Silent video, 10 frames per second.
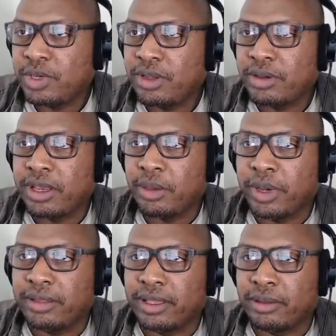We don't care
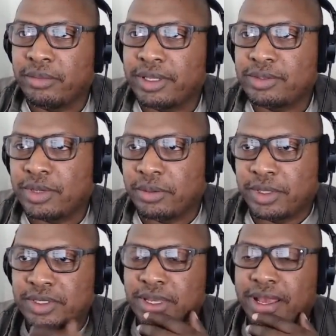about them. That's what I'm
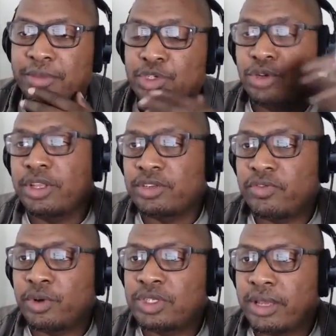going to say. I'm sure there's
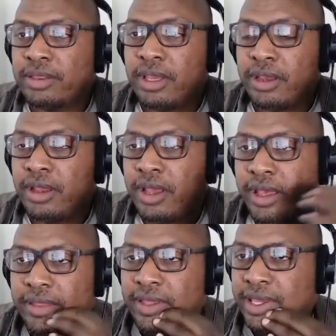folks out there
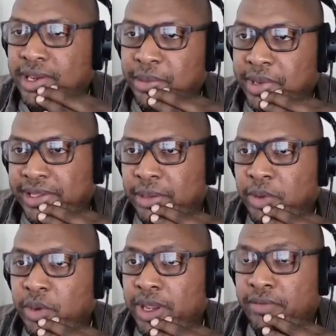that care about that,
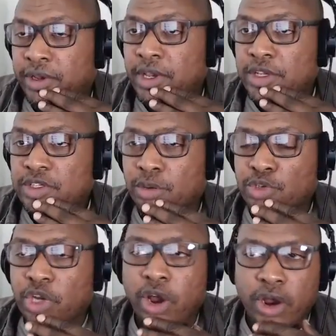but whatever. So
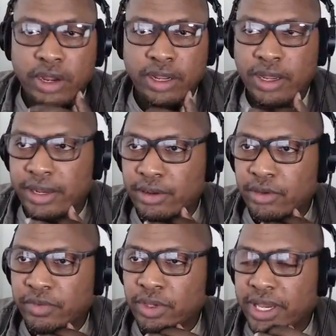Jard, I don't
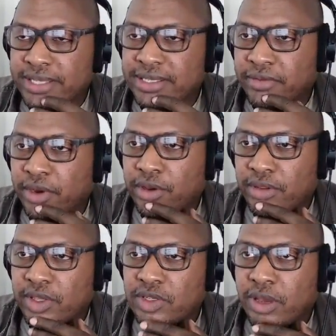know if you guys ever heard
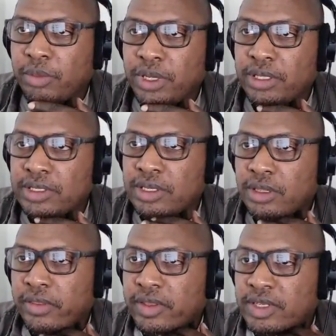of this company. This is
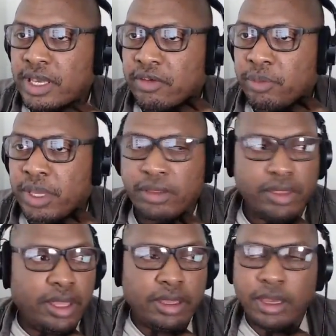another TFB
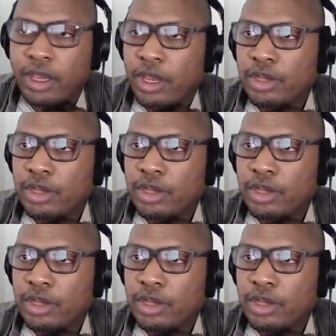thing.